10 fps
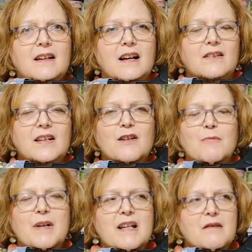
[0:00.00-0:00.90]
a little
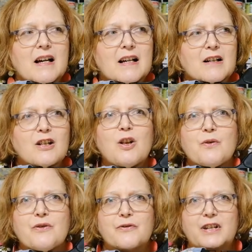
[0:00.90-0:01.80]
bit uh,
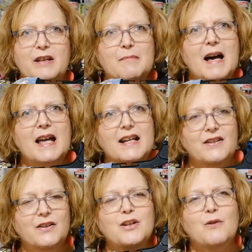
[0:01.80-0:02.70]
closer to the body
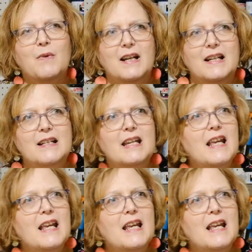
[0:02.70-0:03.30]
so you don't want it,